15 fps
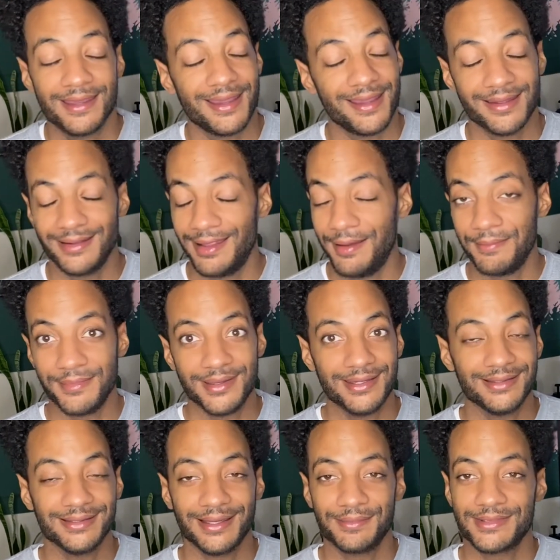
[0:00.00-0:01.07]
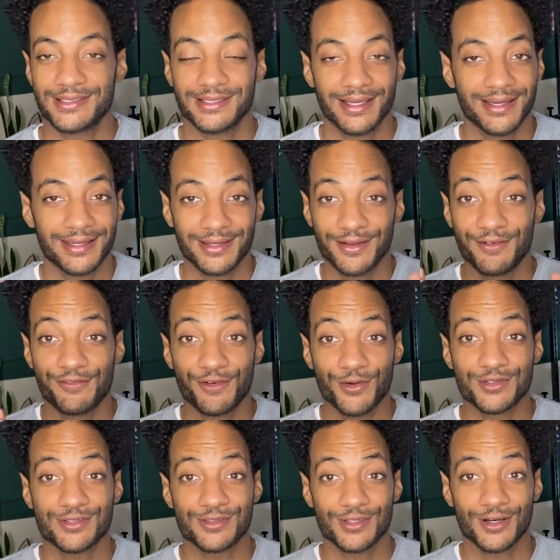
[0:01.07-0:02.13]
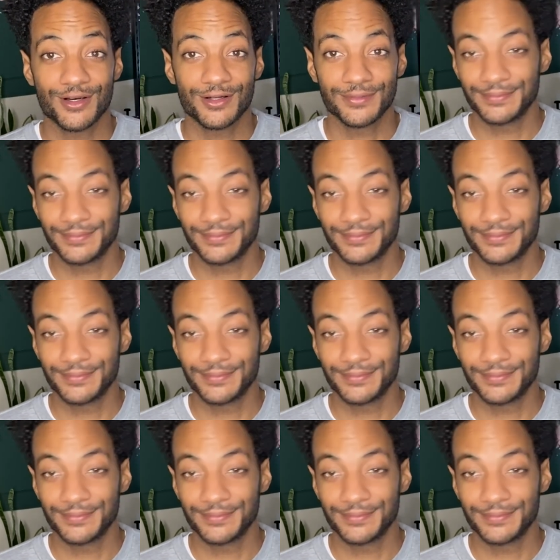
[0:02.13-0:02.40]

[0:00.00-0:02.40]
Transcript: And immediately I'm just like, frozen thaw.